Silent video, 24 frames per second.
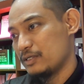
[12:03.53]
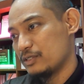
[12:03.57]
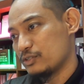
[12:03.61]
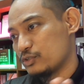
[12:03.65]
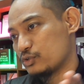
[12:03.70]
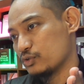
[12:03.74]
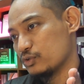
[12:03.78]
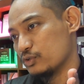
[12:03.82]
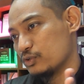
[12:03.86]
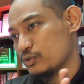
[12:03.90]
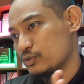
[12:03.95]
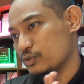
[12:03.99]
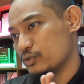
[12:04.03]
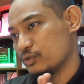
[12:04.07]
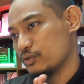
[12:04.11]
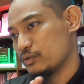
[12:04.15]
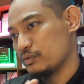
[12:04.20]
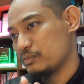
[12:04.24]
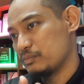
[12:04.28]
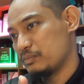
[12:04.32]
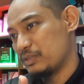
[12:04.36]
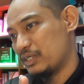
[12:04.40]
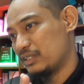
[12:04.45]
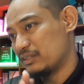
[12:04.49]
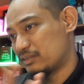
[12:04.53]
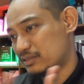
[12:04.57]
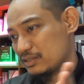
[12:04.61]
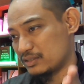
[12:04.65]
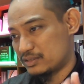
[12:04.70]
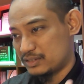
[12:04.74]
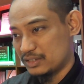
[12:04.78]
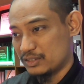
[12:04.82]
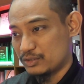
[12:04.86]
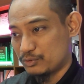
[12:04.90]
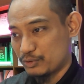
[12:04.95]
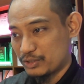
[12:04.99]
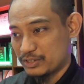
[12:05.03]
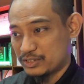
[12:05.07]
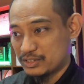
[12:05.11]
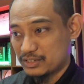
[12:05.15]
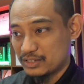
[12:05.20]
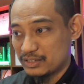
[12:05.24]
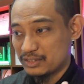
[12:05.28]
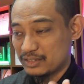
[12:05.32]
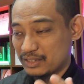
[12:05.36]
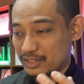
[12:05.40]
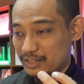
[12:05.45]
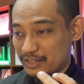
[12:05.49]
So interesting
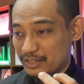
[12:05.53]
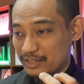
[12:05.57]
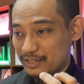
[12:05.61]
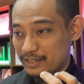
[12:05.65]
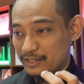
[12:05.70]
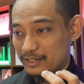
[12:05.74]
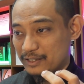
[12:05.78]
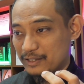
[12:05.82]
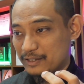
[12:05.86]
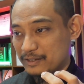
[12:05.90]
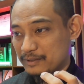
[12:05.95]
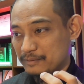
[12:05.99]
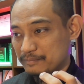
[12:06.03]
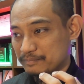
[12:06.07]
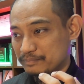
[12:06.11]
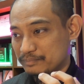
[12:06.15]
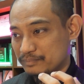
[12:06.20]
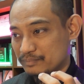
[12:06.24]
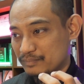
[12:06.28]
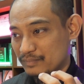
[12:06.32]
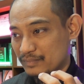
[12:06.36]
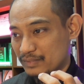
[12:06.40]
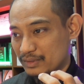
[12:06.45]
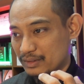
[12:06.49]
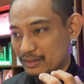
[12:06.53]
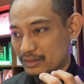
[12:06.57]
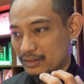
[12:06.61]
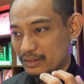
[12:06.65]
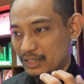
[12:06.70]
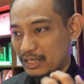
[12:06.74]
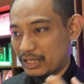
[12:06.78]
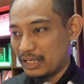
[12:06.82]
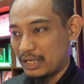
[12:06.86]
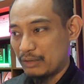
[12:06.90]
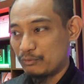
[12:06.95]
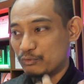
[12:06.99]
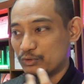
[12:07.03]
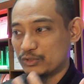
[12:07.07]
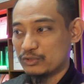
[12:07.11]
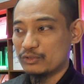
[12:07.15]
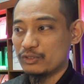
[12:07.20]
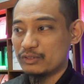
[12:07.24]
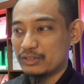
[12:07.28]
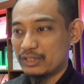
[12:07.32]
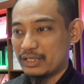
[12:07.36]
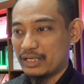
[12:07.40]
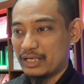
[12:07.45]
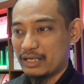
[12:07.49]
question, and I would
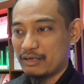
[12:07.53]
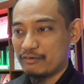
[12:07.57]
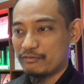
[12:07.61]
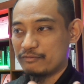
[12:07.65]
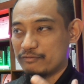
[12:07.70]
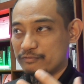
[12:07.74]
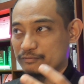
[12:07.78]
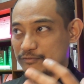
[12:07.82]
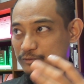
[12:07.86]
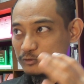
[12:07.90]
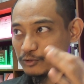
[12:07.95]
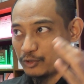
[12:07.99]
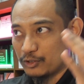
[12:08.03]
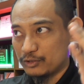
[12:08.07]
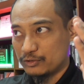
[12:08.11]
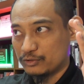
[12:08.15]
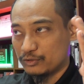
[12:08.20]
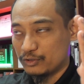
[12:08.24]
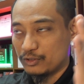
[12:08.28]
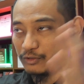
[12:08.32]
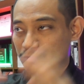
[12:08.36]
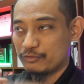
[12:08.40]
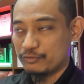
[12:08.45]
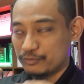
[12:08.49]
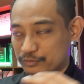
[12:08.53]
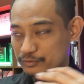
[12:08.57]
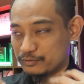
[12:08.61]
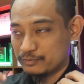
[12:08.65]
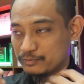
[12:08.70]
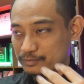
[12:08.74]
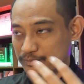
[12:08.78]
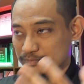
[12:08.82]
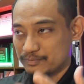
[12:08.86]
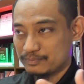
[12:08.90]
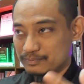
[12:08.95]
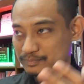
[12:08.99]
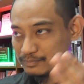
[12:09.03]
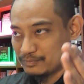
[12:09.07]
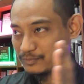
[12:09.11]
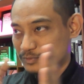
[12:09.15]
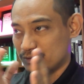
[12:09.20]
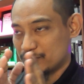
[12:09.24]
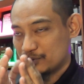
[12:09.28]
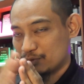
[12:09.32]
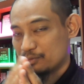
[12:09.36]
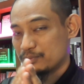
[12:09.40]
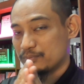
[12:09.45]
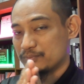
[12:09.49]
not have thought of,
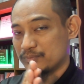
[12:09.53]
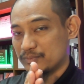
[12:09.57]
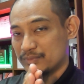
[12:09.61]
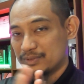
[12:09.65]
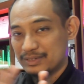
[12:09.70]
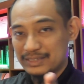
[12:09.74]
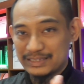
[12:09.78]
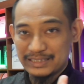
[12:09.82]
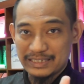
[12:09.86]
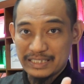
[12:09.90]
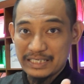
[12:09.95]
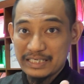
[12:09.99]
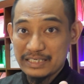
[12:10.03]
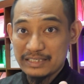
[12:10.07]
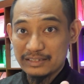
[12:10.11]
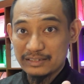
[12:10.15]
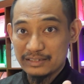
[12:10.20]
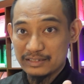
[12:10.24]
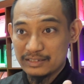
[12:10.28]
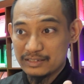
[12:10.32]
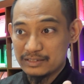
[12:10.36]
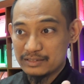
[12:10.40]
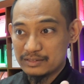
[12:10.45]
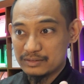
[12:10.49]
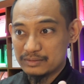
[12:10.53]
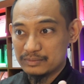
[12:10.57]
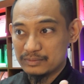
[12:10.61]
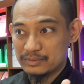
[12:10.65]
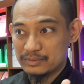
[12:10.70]
you know, saying this